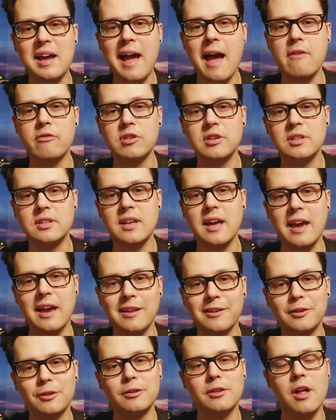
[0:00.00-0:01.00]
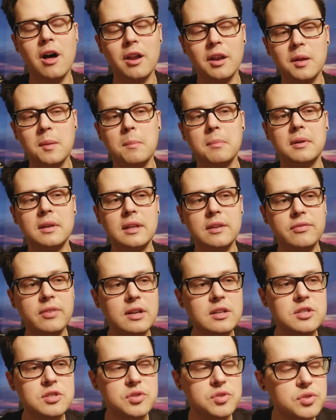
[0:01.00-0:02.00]
I have a good handle on it, but if I
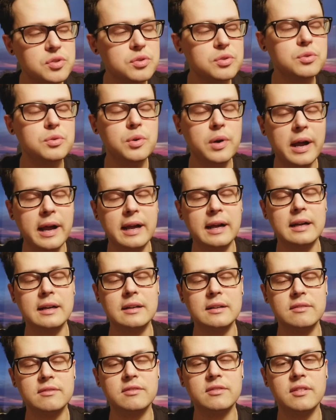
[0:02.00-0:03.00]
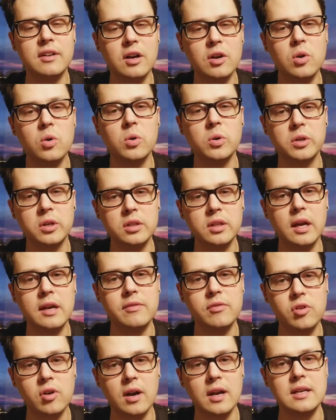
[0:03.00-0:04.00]
do have a quarter
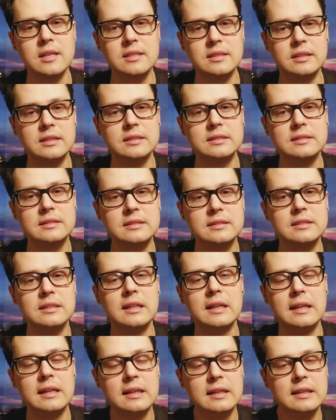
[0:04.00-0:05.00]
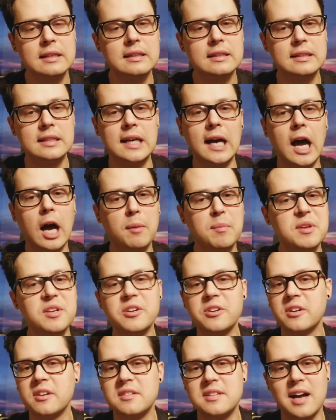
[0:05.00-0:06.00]
life crisis, I'll be
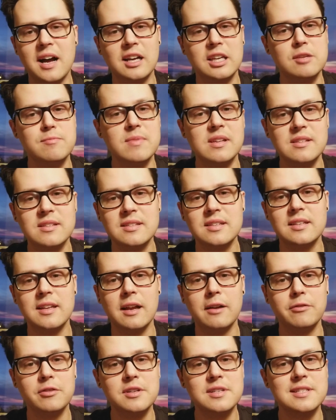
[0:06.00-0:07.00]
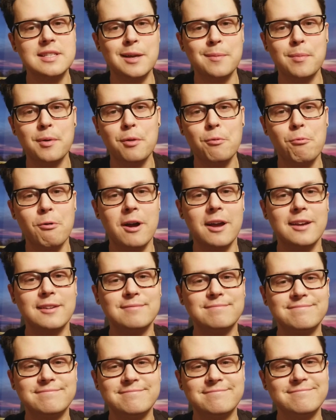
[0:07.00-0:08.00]
here to document it every step of the way.
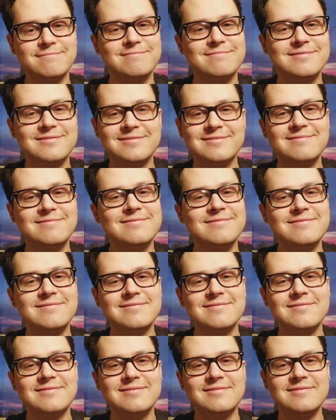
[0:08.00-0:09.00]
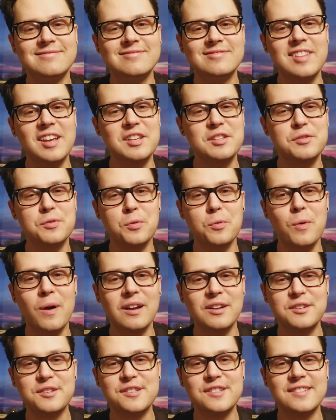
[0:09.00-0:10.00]
Thanks for
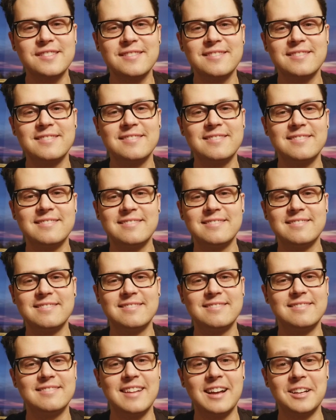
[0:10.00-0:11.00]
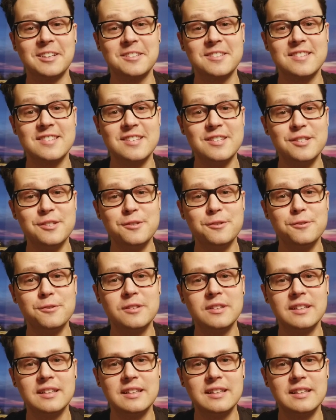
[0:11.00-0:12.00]
watching. I'll see
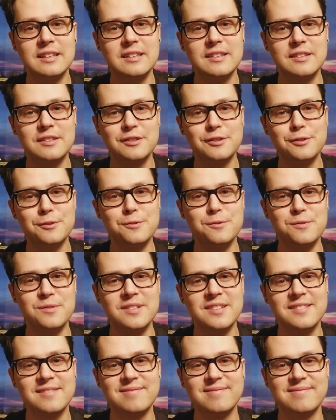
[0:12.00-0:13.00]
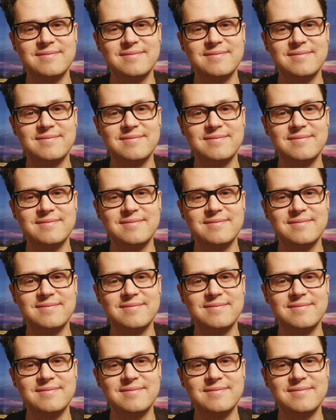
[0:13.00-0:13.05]
you soon.